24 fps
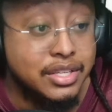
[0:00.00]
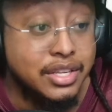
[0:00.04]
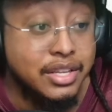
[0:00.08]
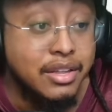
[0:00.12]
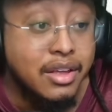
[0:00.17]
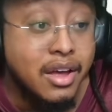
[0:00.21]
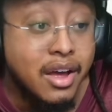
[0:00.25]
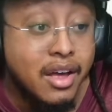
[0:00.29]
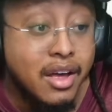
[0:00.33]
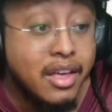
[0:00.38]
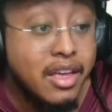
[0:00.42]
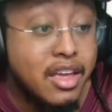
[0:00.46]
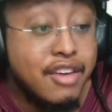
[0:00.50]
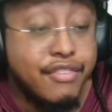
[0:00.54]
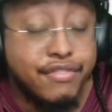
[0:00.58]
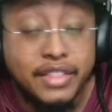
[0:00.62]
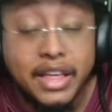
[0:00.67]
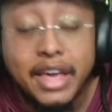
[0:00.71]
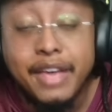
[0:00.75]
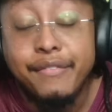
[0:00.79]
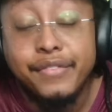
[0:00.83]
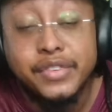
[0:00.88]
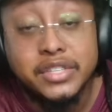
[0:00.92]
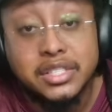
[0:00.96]
And if
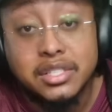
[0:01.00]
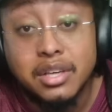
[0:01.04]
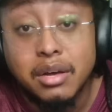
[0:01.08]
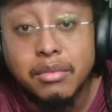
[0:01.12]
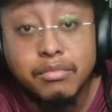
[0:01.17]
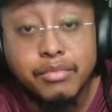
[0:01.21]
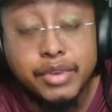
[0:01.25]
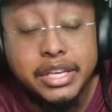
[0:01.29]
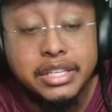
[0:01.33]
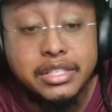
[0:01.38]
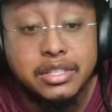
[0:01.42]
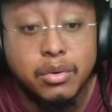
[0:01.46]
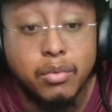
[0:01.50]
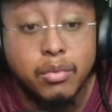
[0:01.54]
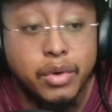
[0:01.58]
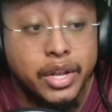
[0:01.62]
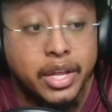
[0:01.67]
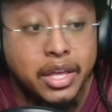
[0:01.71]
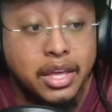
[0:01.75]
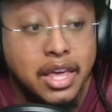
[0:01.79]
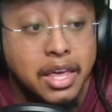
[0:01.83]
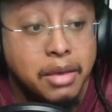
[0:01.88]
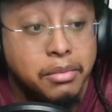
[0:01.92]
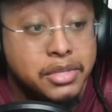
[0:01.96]
they, for some reason,
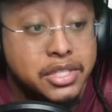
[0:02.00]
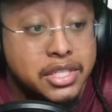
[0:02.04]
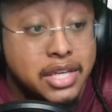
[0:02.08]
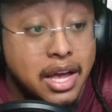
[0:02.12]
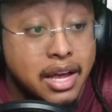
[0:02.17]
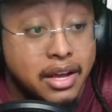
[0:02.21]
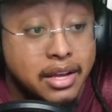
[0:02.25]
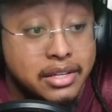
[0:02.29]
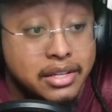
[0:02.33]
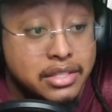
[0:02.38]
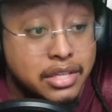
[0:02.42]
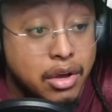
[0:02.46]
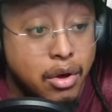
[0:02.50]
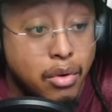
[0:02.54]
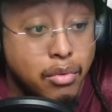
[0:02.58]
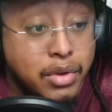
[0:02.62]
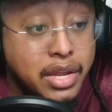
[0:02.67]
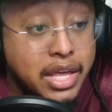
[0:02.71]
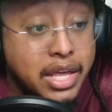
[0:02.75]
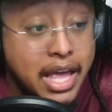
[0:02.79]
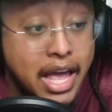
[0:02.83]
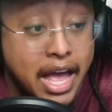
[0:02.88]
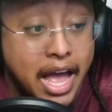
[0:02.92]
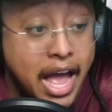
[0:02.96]
want to keep Shaka
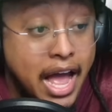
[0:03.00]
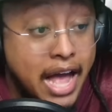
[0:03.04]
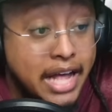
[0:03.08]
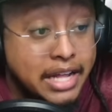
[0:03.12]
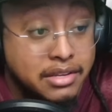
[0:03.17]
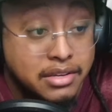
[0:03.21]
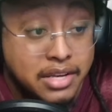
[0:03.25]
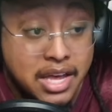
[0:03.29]
Tony, I